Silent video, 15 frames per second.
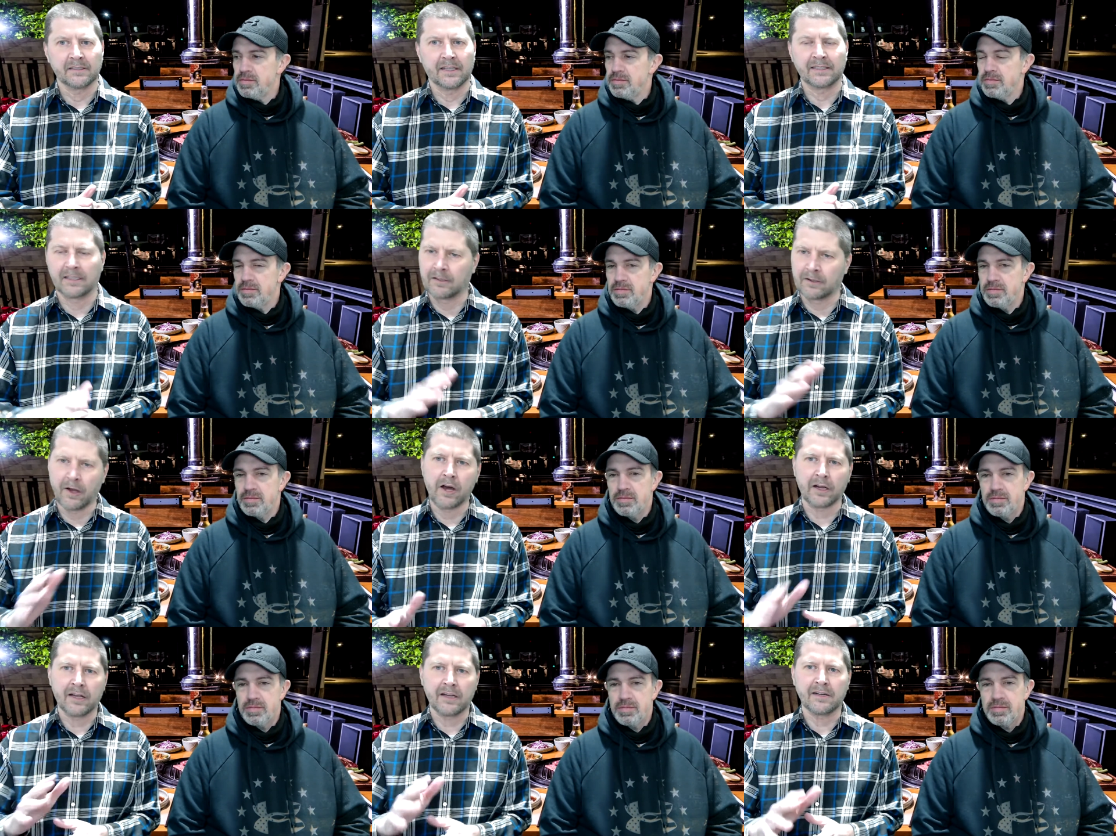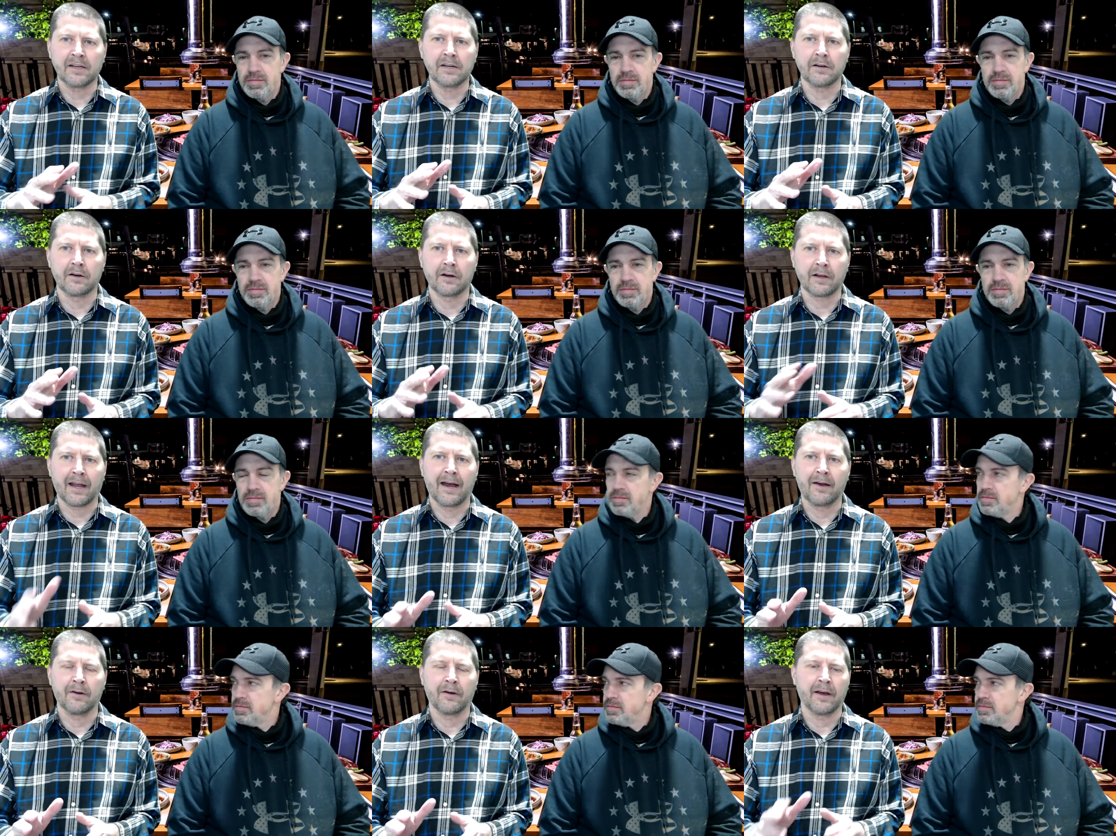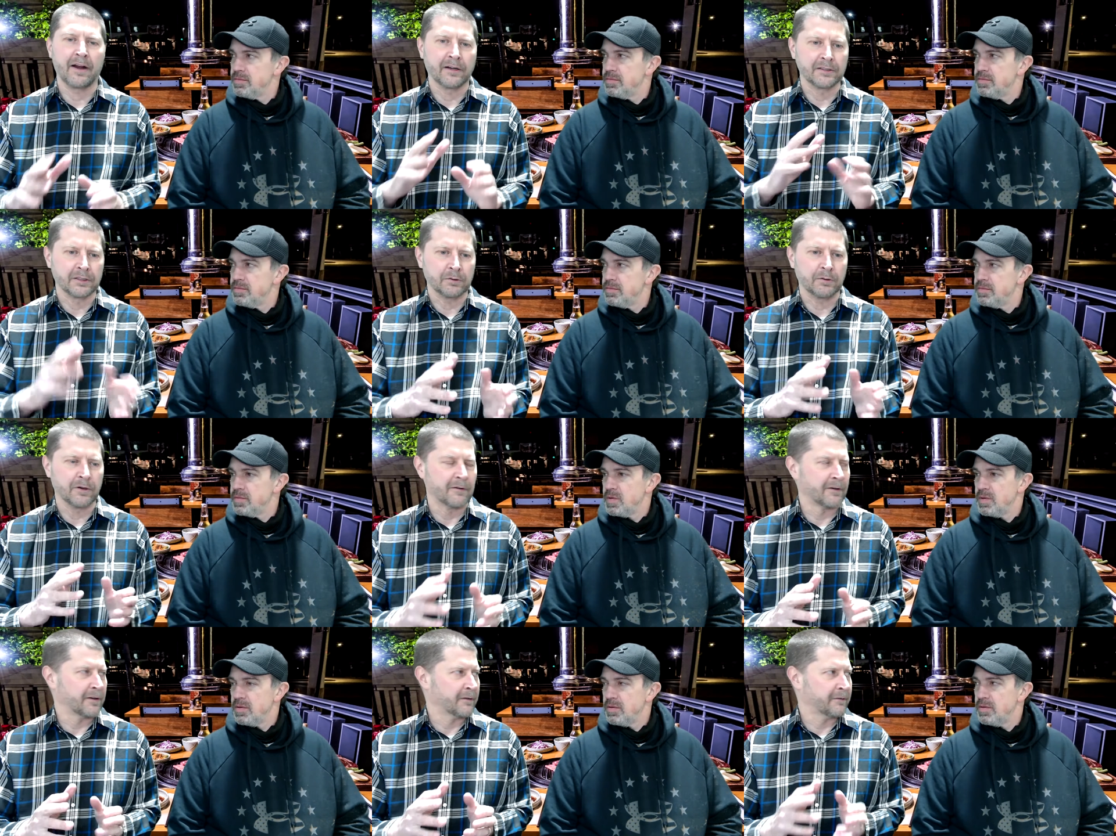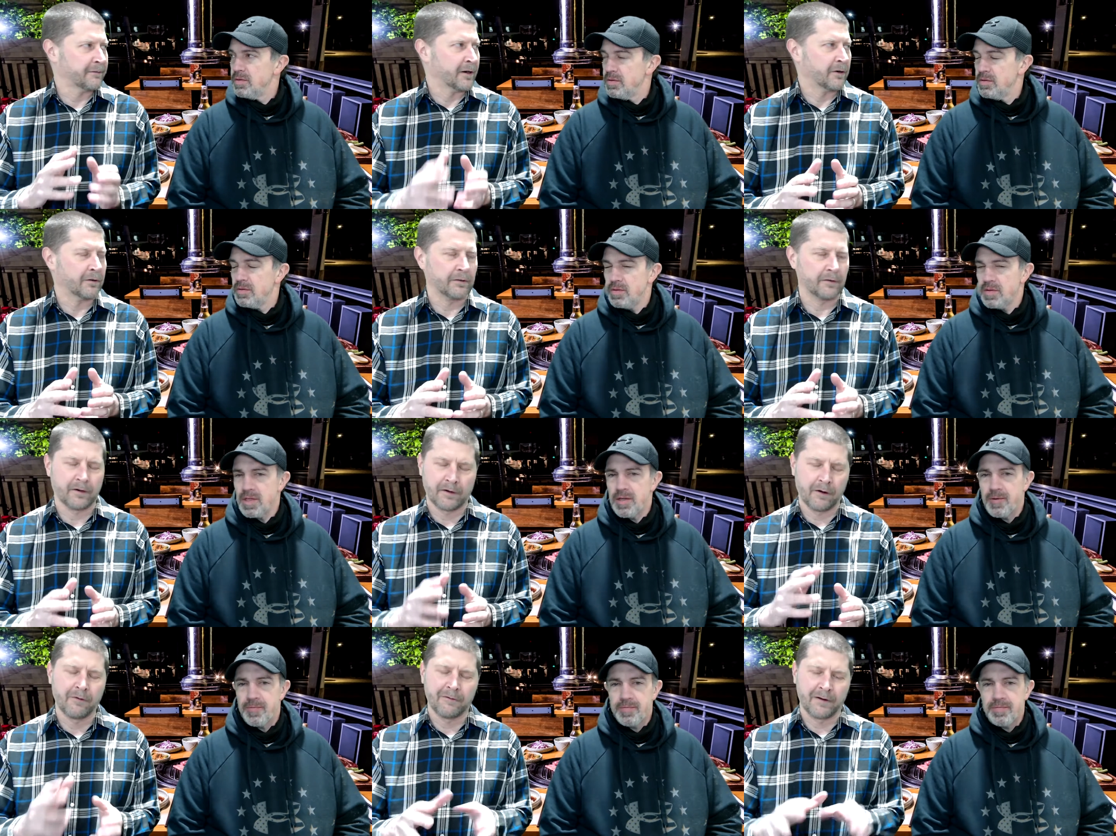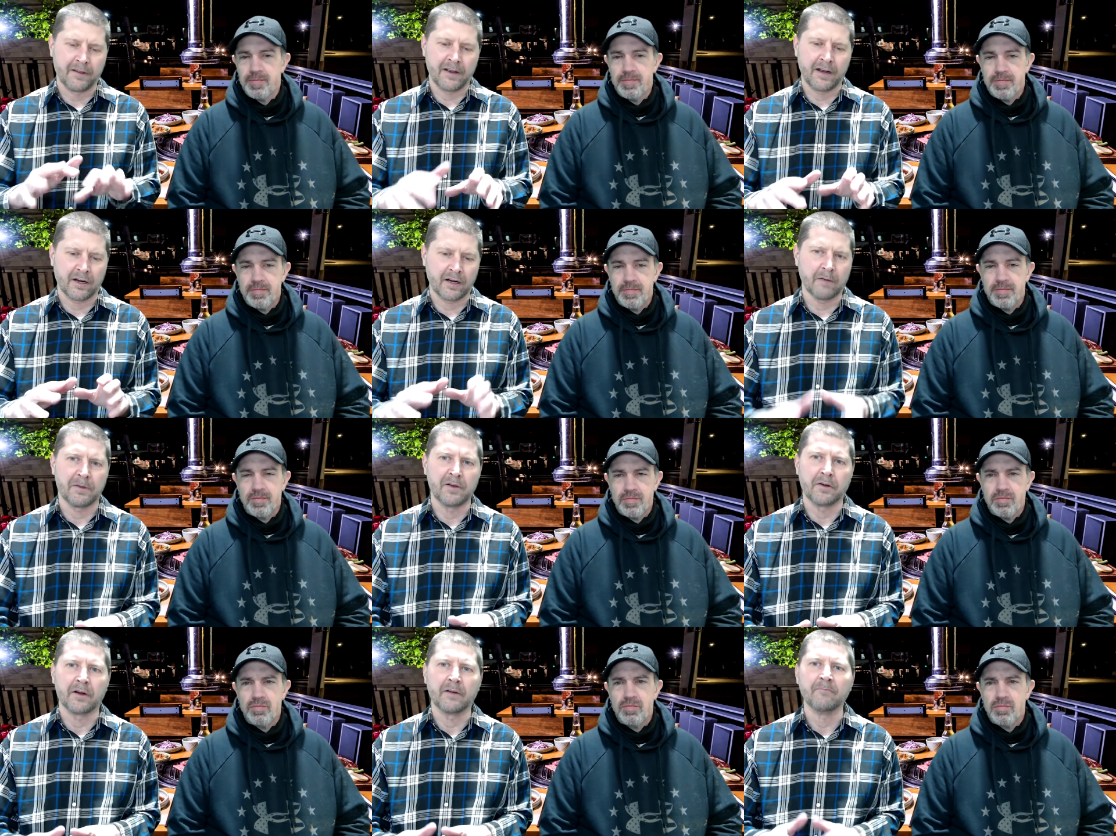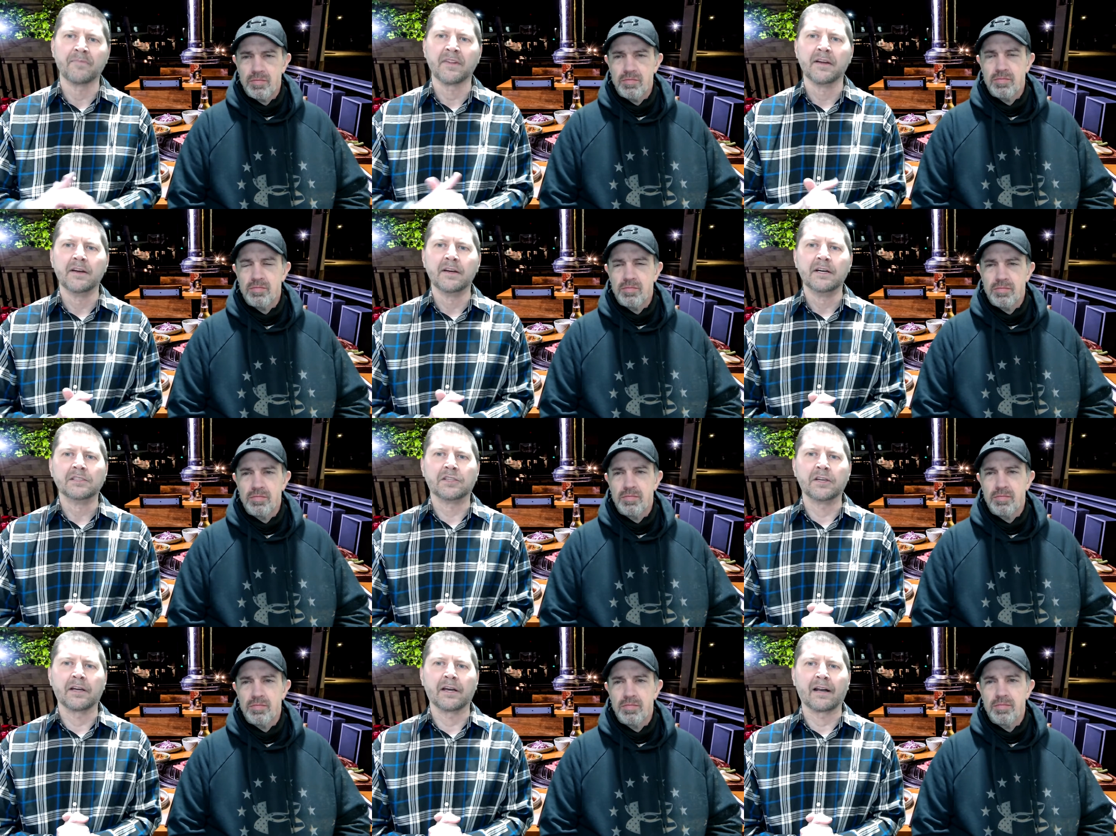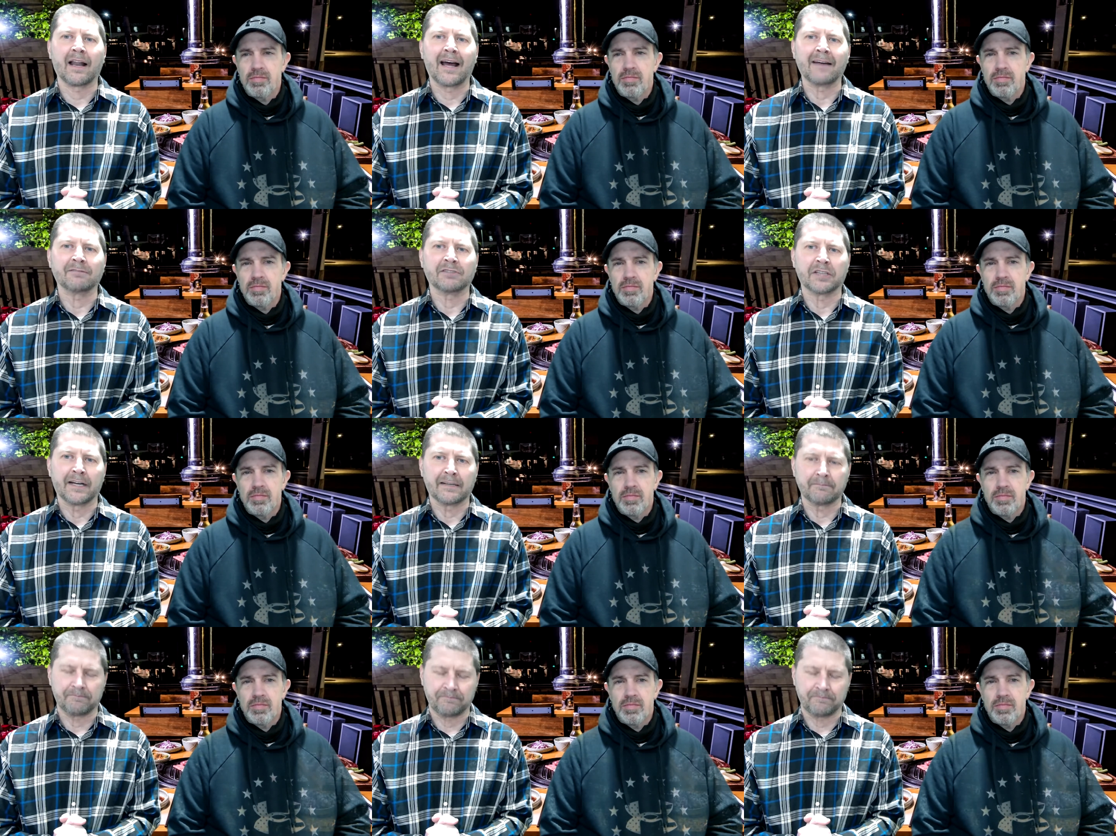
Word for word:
Speaker 1: I said, log into your account and I'll do it over the phone or over the computer. So you get a live chat.